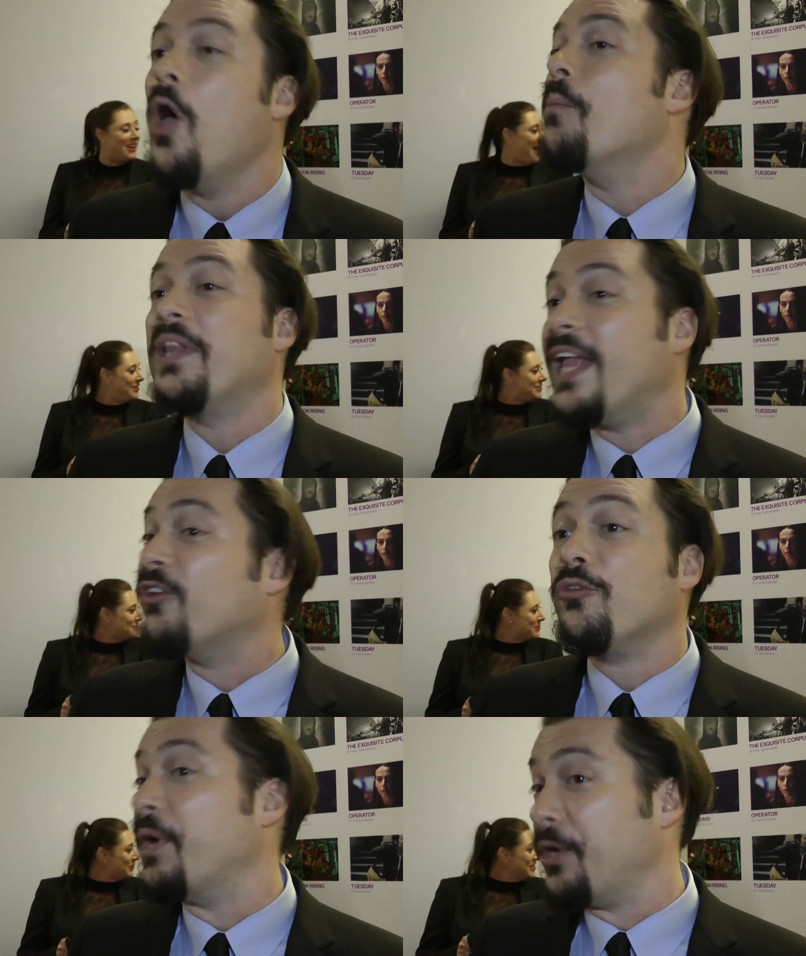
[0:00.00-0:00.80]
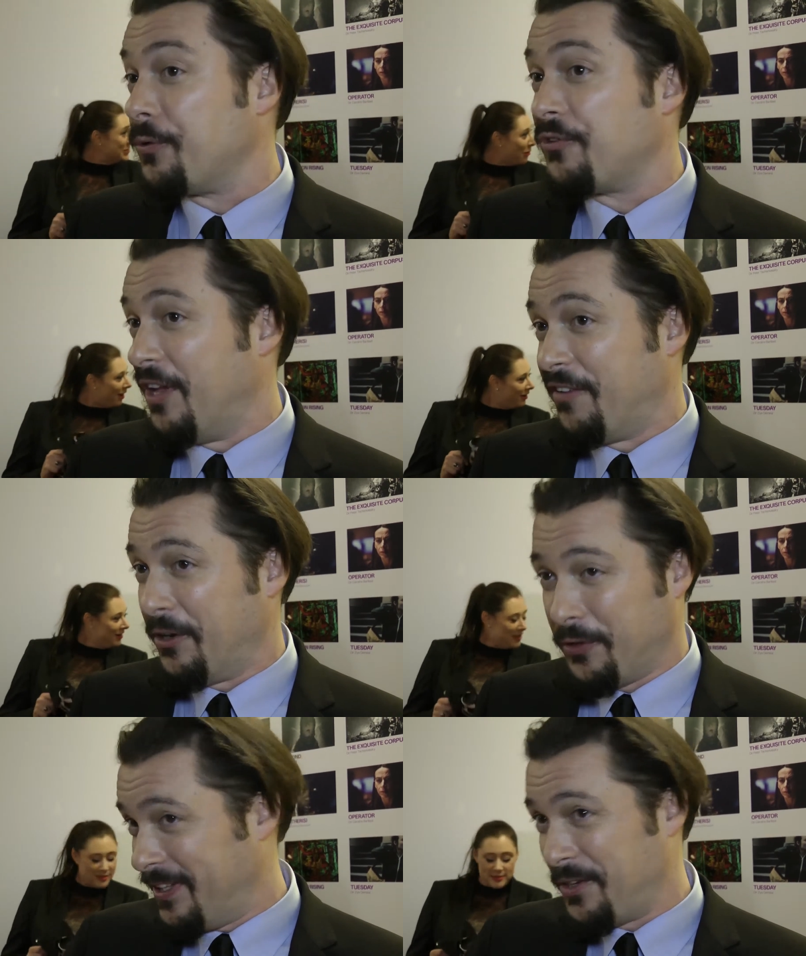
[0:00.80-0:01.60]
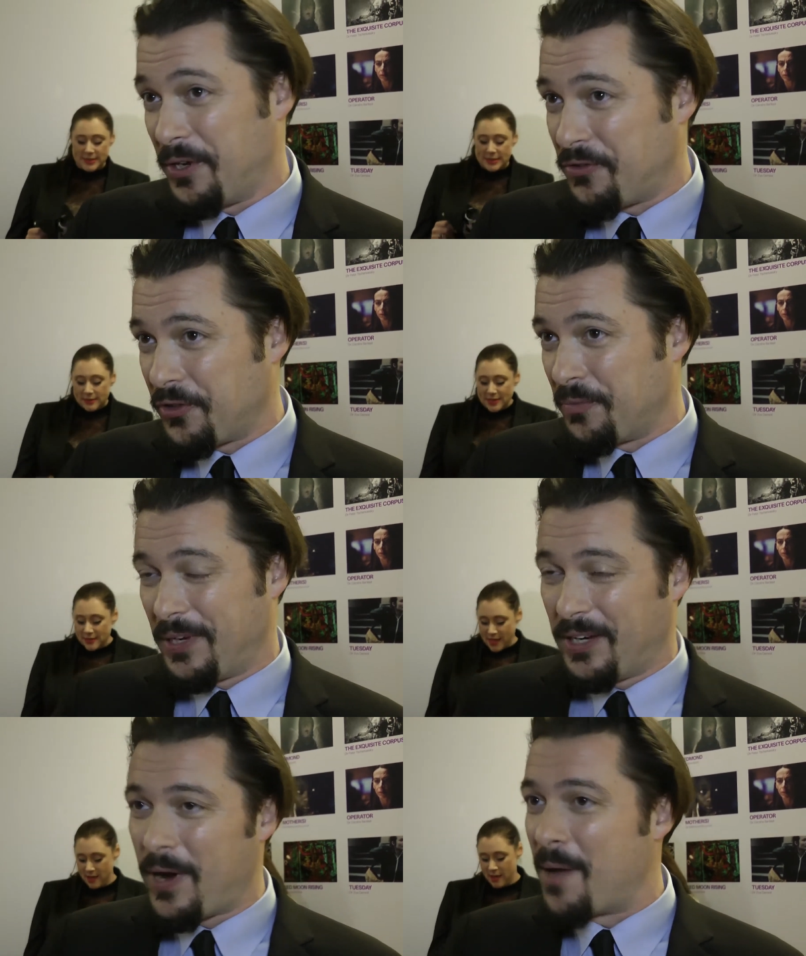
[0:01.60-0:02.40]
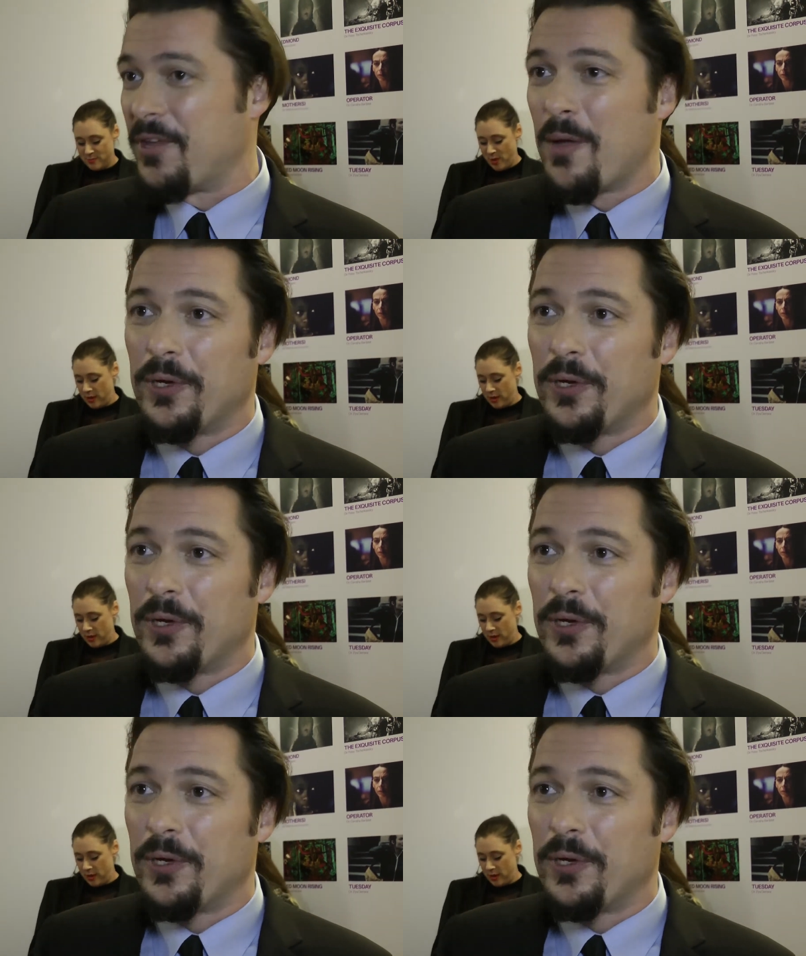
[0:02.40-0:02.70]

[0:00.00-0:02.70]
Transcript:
Speaker 1: But that's my own self-hatred that, shouldn't be wrapped up.